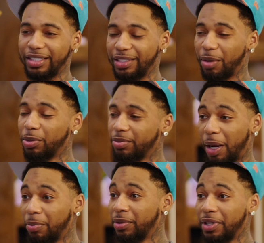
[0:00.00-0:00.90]
Because I'm
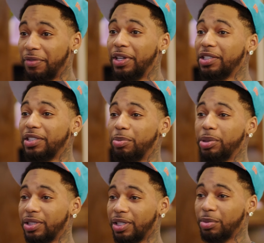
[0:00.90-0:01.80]
gonna eventually
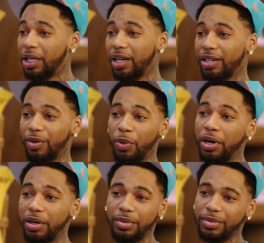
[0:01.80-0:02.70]
put something together and
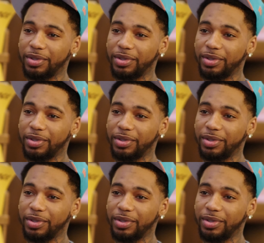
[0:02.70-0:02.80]
wear them.